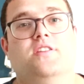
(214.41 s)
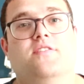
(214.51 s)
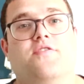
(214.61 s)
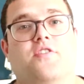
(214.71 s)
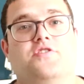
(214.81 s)

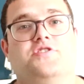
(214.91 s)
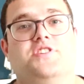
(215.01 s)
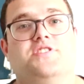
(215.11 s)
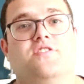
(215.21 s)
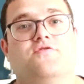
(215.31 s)
the first
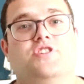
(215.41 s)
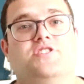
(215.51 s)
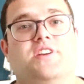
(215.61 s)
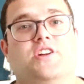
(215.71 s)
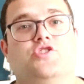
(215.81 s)
season of
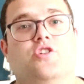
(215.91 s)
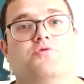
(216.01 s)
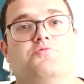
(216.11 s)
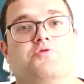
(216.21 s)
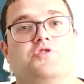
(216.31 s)
Jessica
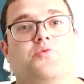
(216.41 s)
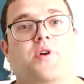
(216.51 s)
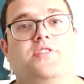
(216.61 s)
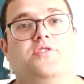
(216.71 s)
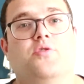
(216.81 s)
Jones was
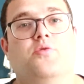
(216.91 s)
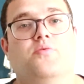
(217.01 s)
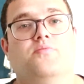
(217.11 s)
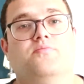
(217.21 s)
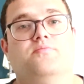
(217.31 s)
great
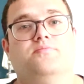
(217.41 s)
too.